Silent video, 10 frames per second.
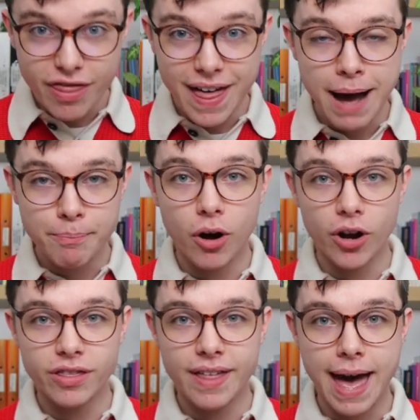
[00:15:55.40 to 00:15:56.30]
that
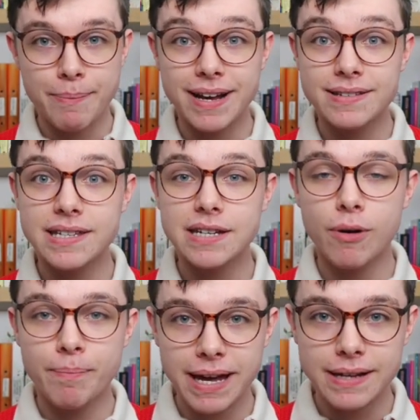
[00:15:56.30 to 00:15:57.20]
point there because it's a
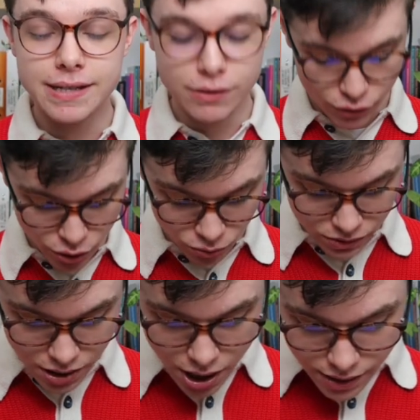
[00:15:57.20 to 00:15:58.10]
repeated
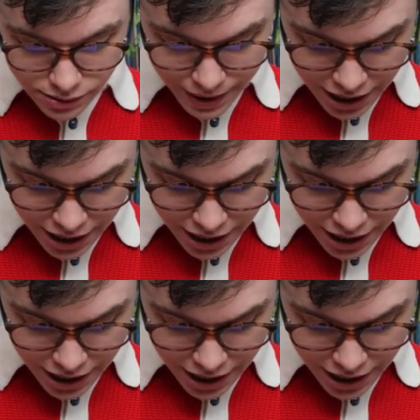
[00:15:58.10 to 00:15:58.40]
root. So